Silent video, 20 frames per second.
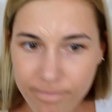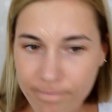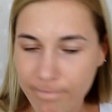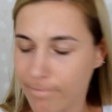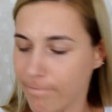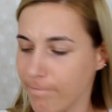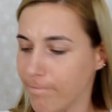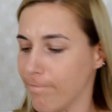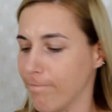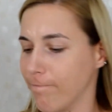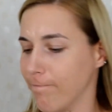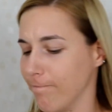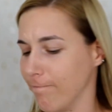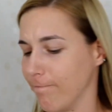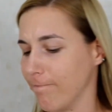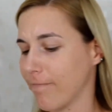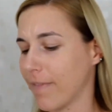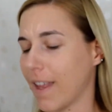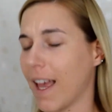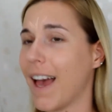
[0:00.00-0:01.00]
Hmm,
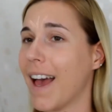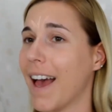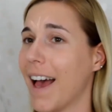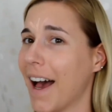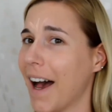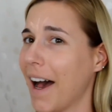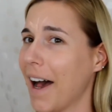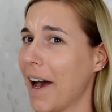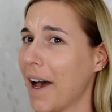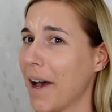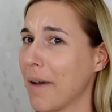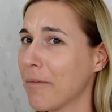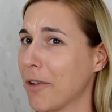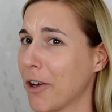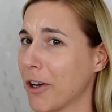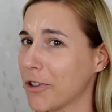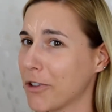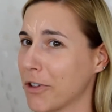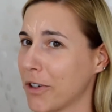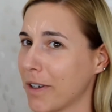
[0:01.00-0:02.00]
I'm
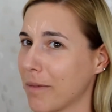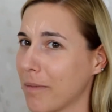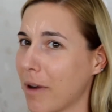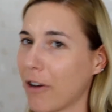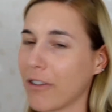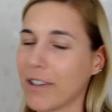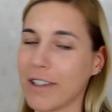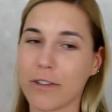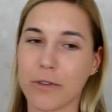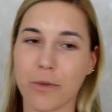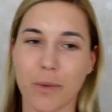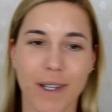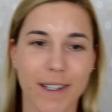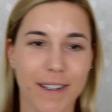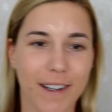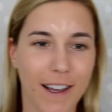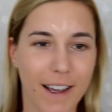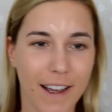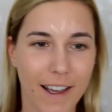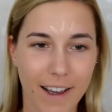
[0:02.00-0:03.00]
not sure about this one.
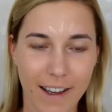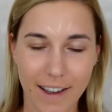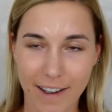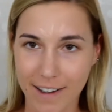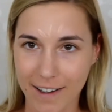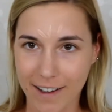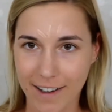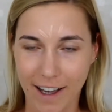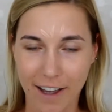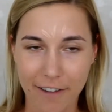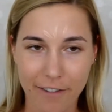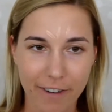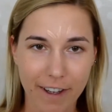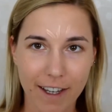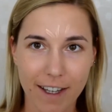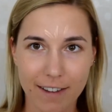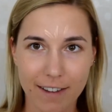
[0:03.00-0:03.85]
I think